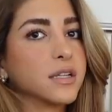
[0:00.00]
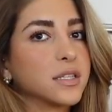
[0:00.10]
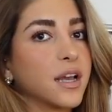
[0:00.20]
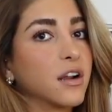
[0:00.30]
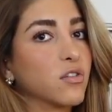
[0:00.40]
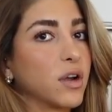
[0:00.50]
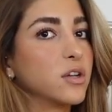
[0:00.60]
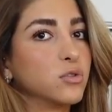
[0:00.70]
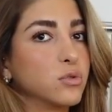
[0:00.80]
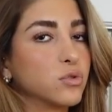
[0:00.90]
It's a
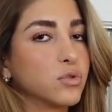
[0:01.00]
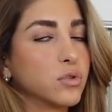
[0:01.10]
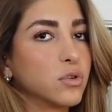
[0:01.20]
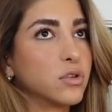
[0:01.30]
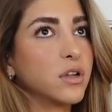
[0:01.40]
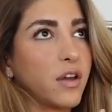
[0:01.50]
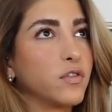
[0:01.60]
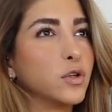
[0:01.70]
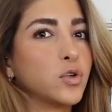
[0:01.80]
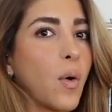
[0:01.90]
great neutral if
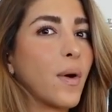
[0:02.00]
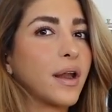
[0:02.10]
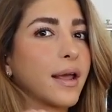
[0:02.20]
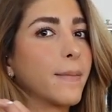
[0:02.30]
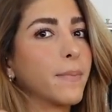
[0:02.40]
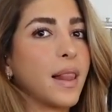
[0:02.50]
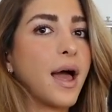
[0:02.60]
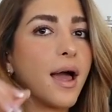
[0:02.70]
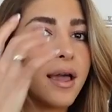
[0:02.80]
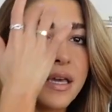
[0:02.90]
you don't want to get
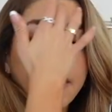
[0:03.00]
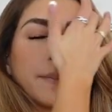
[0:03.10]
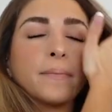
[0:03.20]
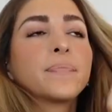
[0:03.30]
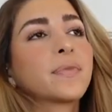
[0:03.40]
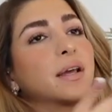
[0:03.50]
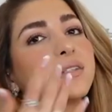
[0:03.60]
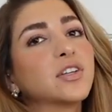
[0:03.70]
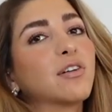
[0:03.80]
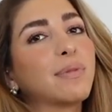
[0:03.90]
black,
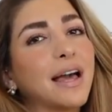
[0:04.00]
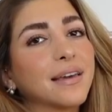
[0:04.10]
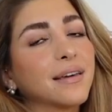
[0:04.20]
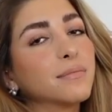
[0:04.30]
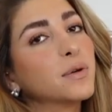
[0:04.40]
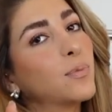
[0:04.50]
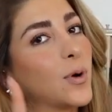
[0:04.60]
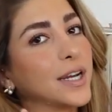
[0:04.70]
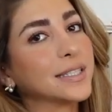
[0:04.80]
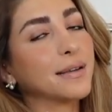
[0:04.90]
because, you know, black can be
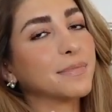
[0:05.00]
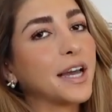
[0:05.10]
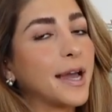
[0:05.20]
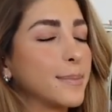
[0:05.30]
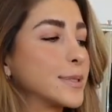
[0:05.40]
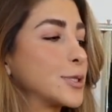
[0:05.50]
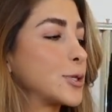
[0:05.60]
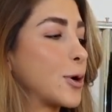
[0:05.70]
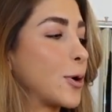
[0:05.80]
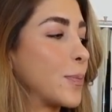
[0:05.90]
boring sometimes.
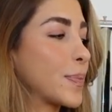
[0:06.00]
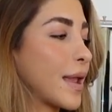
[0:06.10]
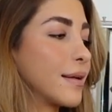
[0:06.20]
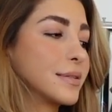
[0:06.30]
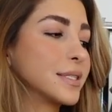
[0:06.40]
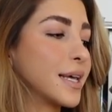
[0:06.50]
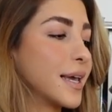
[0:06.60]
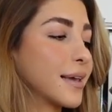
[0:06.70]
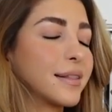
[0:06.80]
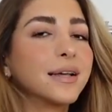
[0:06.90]
So I was
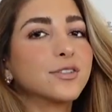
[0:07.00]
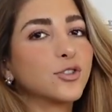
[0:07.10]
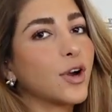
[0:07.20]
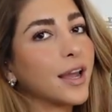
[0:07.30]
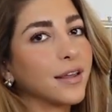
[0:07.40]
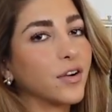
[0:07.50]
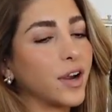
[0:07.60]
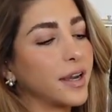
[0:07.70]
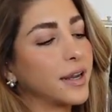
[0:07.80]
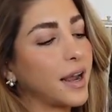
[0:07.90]
like, let's try the
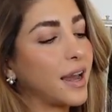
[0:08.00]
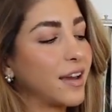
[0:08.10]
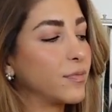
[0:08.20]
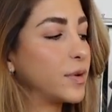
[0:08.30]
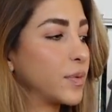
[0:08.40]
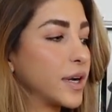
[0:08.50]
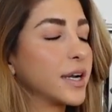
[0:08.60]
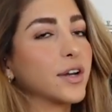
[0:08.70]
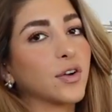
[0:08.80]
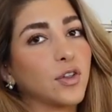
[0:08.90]
gray, and I have been
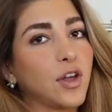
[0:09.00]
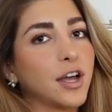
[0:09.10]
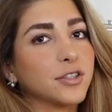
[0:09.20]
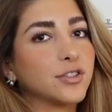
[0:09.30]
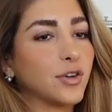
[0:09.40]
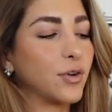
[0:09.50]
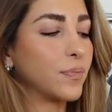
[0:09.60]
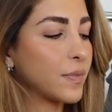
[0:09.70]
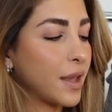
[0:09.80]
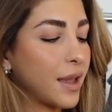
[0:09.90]
wearing it a lot, so
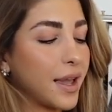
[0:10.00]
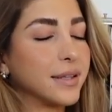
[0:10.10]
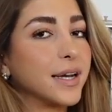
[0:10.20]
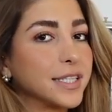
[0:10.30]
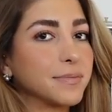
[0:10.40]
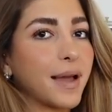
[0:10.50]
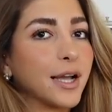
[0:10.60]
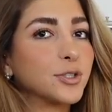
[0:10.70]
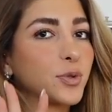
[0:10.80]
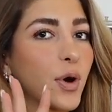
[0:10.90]
it does
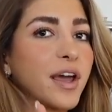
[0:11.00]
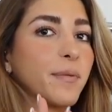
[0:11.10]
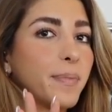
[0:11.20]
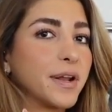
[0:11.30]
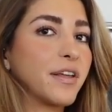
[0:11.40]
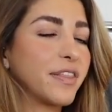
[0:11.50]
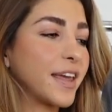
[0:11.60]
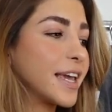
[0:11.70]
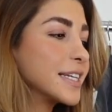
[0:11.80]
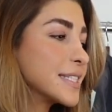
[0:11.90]
match quite a bit of
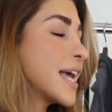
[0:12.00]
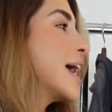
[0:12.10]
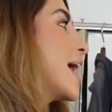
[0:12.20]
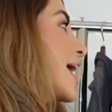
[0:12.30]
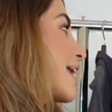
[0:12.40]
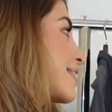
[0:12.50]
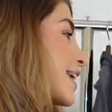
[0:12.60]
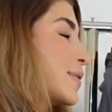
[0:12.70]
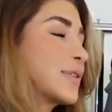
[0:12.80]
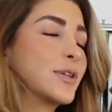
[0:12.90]
things. And I
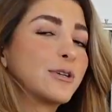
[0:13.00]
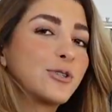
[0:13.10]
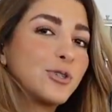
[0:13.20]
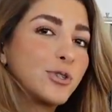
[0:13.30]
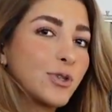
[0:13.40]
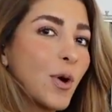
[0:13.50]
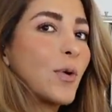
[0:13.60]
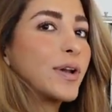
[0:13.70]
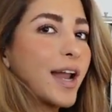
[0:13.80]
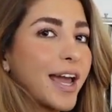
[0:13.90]
think it would look
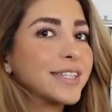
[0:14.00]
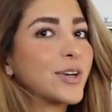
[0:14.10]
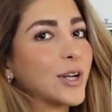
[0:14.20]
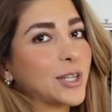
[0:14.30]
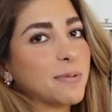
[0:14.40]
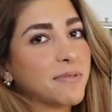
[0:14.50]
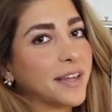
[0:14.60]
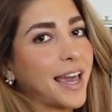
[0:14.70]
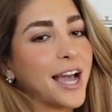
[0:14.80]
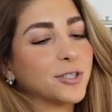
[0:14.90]
so nice on top of the
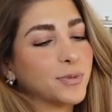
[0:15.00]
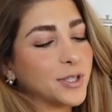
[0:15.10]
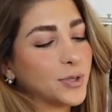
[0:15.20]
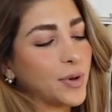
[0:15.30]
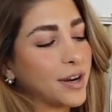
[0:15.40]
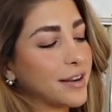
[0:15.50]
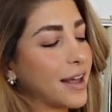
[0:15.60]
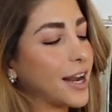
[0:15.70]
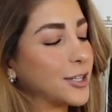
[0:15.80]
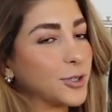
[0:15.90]
cashmere sweater
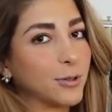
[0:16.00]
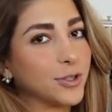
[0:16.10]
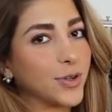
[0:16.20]
that I showed you